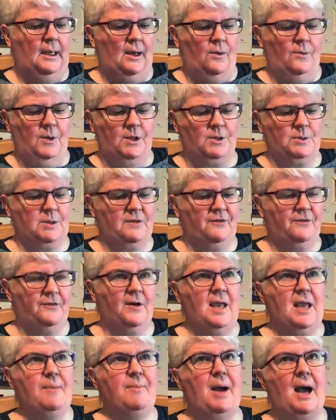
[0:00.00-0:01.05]
which was a
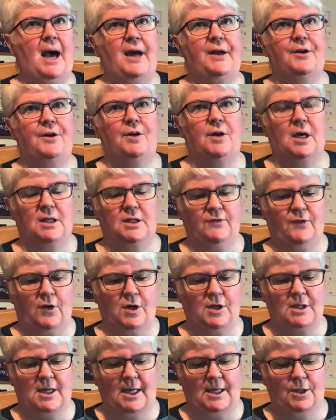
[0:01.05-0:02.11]
free pattern, as far
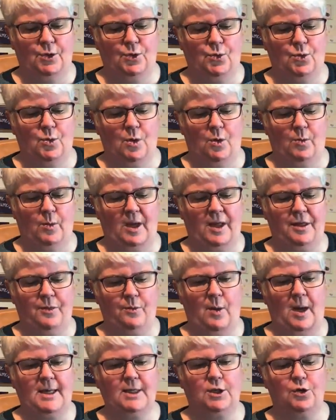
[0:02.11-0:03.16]
as I know, with
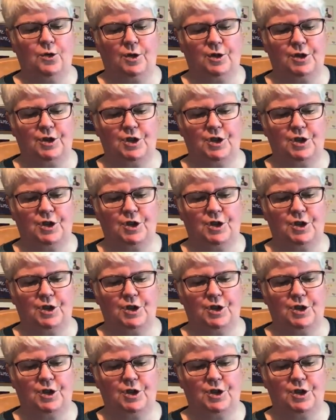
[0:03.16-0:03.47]
West Yorkshire